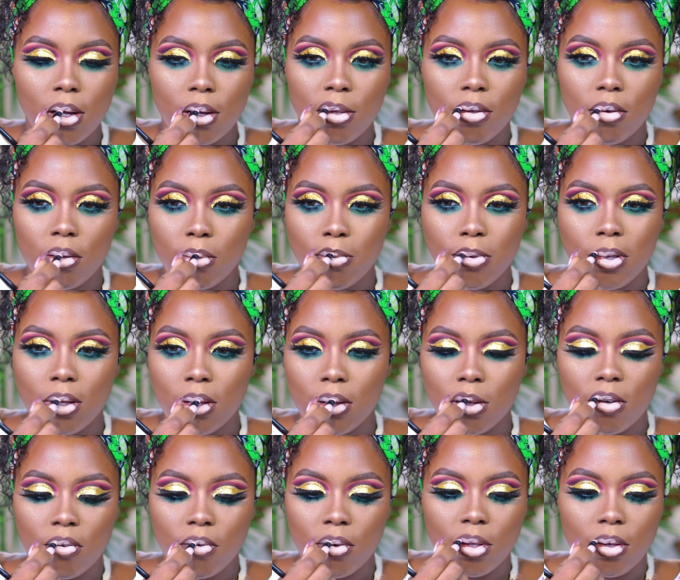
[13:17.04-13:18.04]
I used to be in
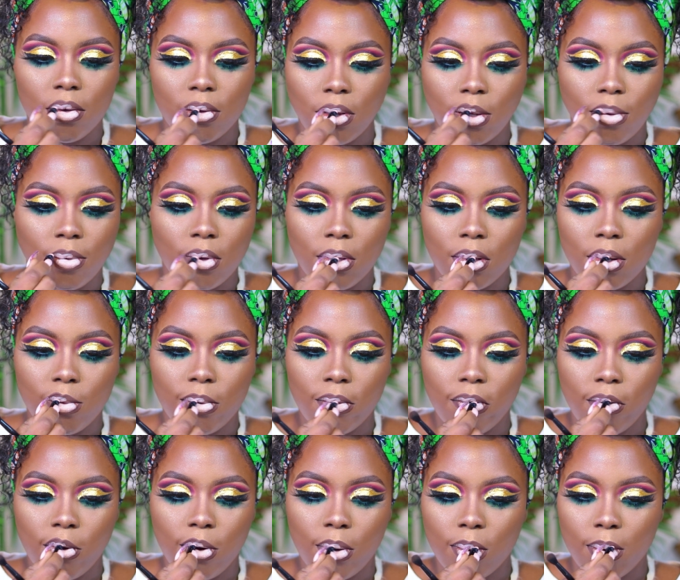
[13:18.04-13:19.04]
love with this lipstick
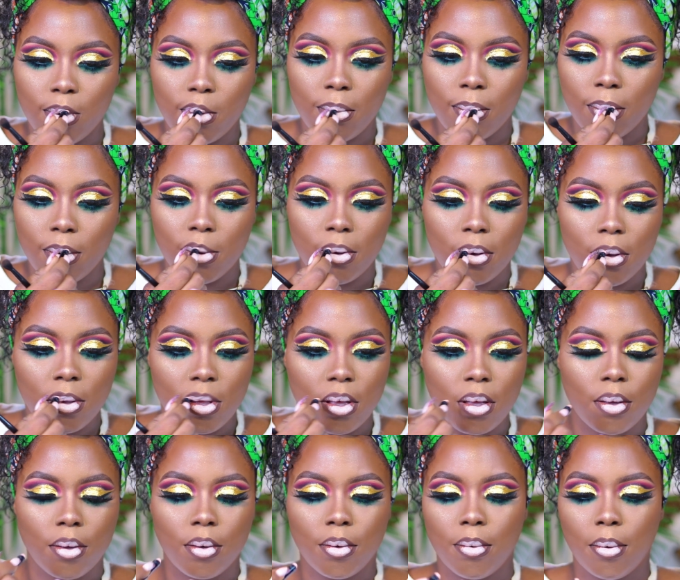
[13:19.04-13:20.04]
before.
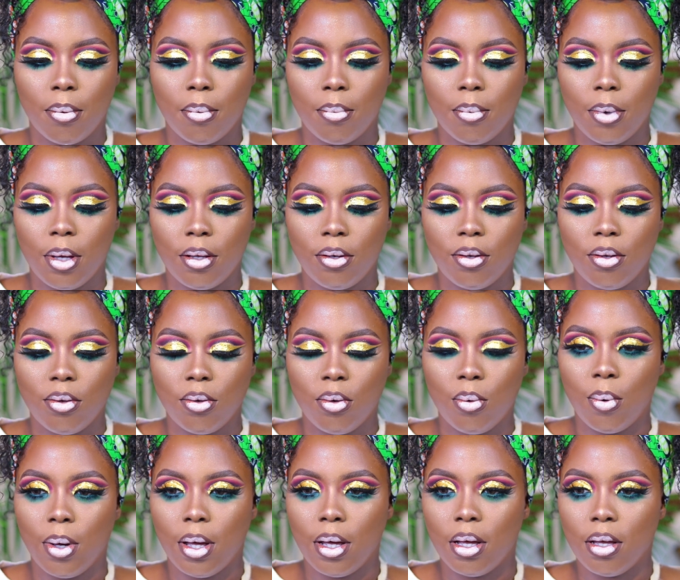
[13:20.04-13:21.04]
I don't
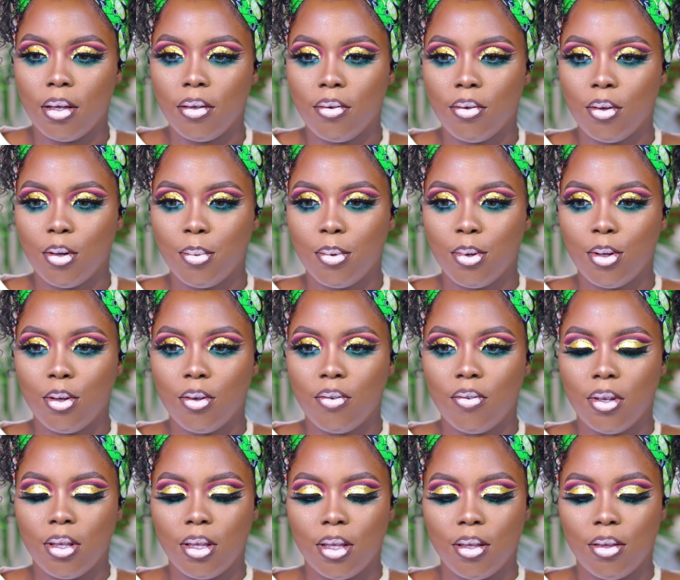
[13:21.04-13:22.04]
know why I stopped
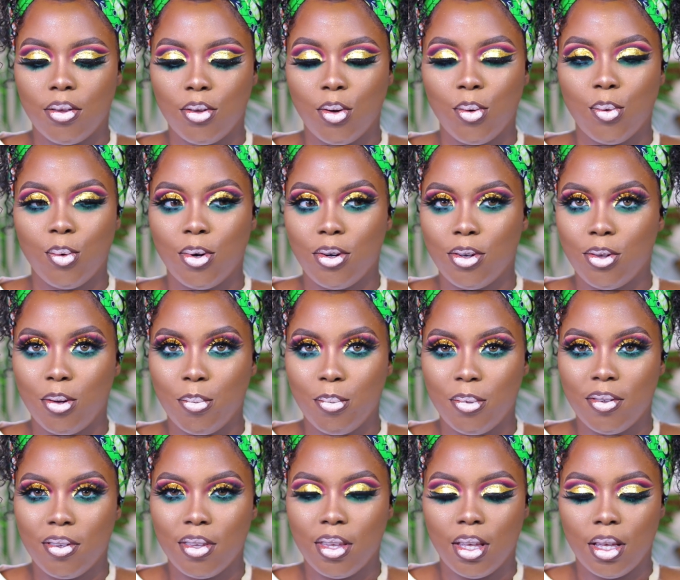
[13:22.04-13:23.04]
loving it. Don't worry, don't
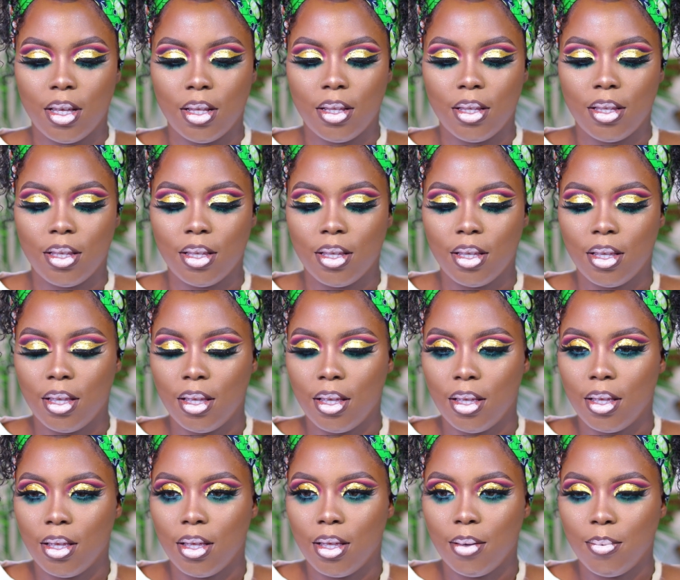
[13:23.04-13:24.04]
be scared.
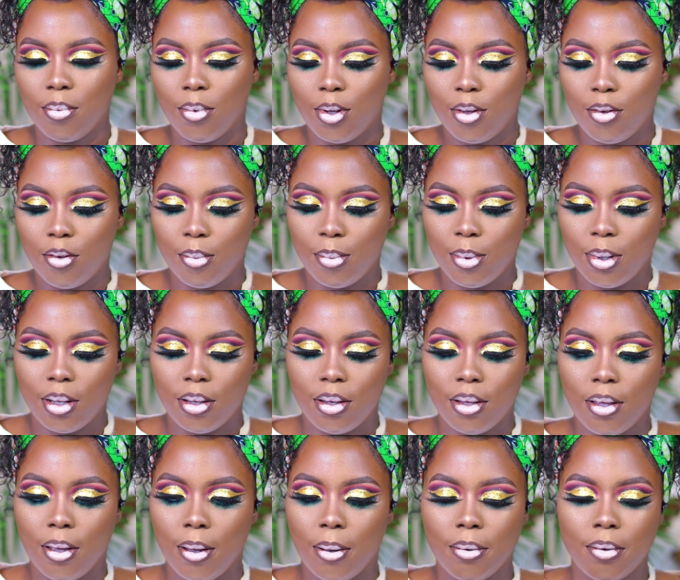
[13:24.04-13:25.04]
I'm going to blend
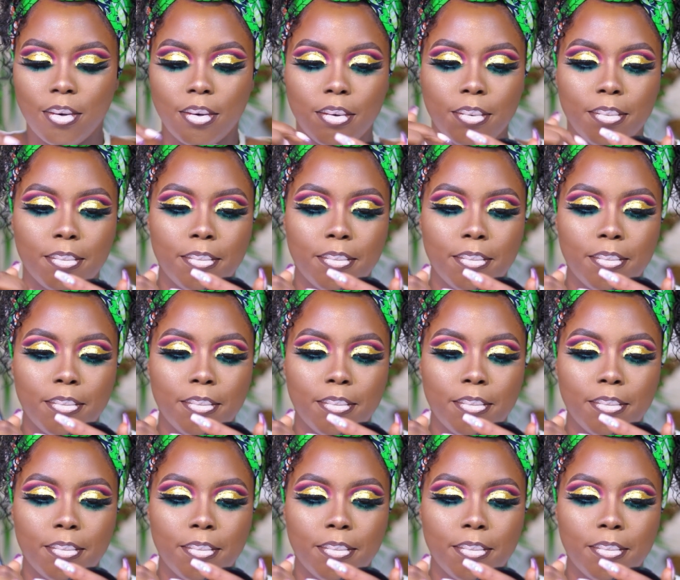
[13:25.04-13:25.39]
it out.